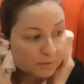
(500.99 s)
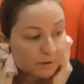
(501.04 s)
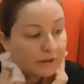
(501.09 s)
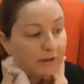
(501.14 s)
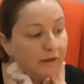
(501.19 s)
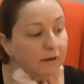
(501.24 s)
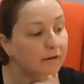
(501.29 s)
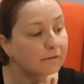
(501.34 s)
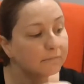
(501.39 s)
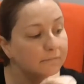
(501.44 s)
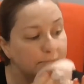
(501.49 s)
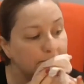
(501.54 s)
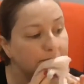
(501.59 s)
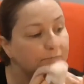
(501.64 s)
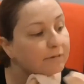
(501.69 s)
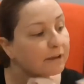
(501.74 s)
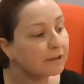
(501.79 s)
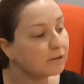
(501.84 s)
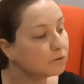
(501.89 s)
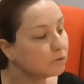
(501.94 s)
we are,
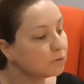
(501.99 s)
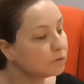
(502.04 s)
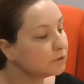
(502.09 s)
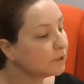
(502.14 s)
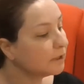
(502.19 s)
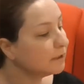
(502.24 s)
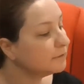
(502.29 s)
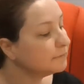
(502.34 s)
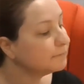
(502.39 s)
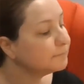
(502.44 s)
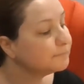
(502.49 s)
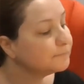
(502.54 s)
that's all done.